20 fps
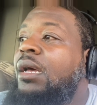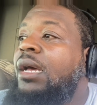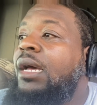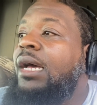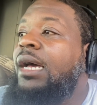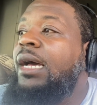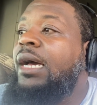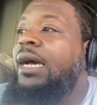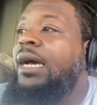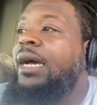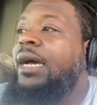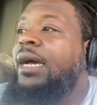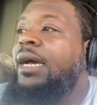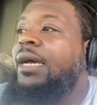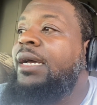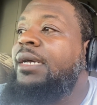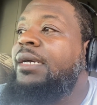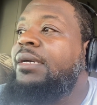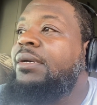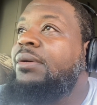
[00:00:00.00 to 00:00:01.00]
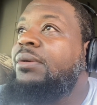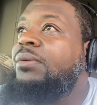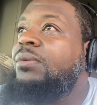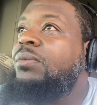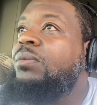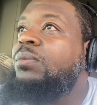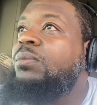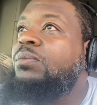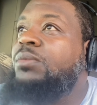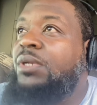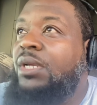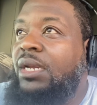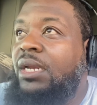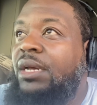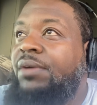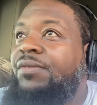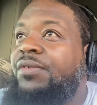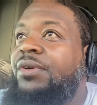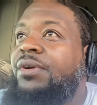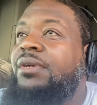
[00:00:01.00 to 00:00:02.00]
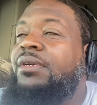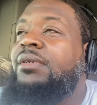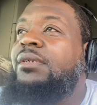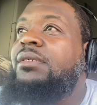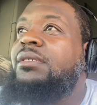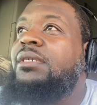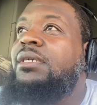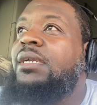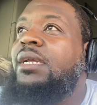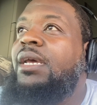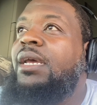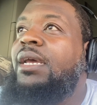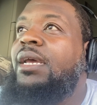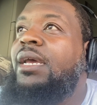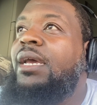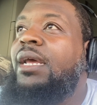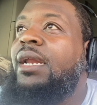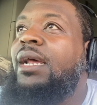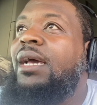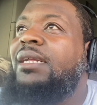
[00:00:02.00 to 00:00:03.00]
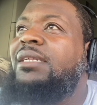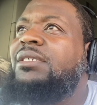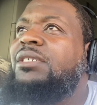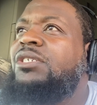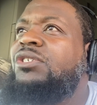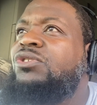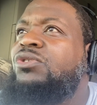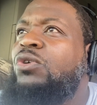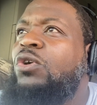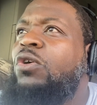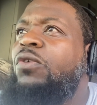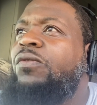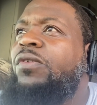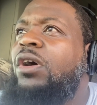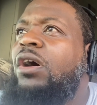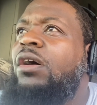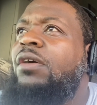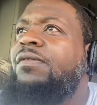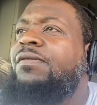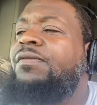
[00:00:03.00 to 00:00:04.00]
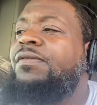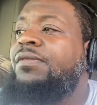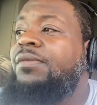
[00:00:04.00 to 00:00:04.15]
I delivered today, and I just drove off.